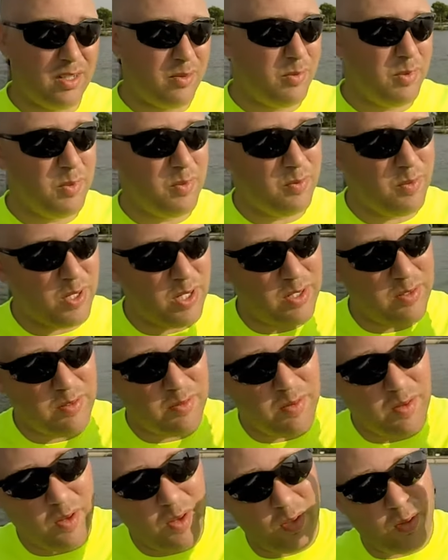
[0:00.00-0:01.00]
I'm gonna run
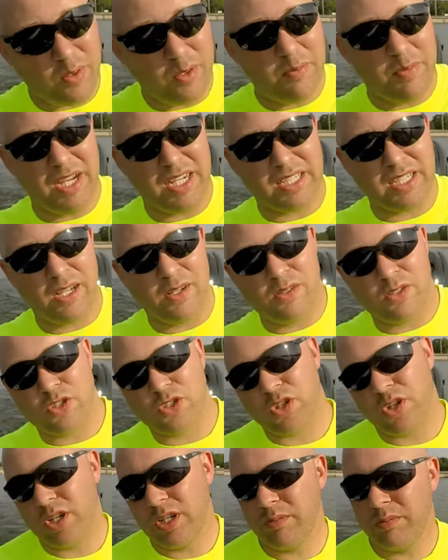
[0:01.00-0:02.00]
all the way back down to
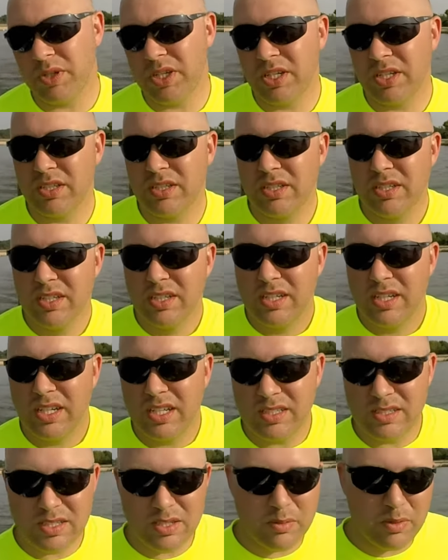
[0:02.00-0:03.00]
Shawnee Bend
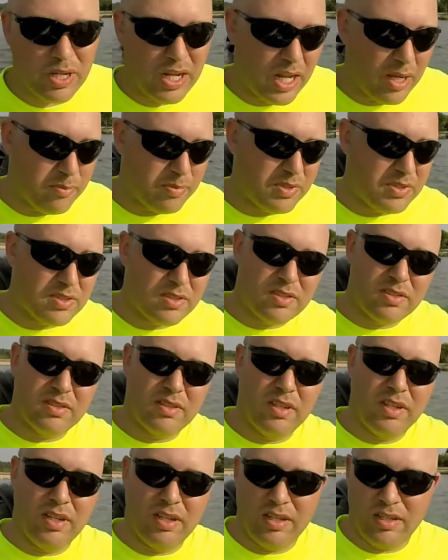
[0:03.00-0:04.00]
and see what happens,
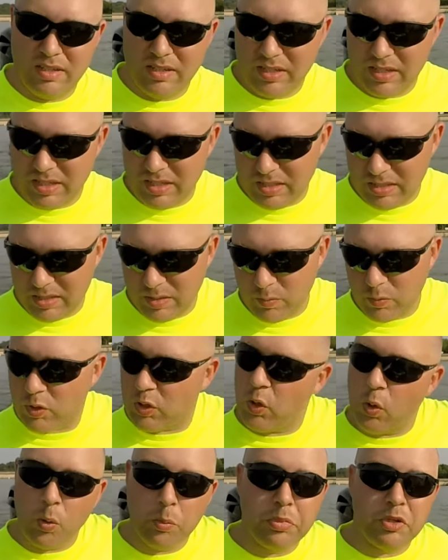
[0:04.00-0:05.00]
and then we're
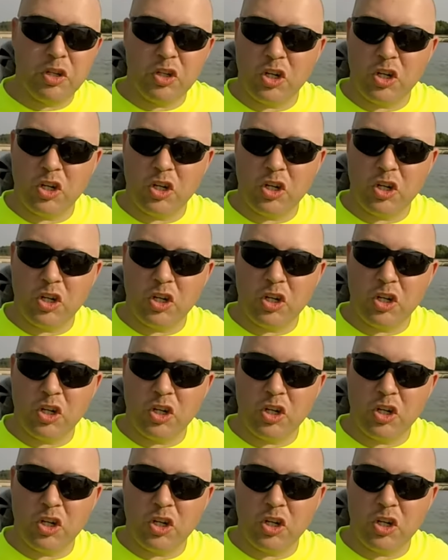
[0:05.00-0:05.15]
gonna open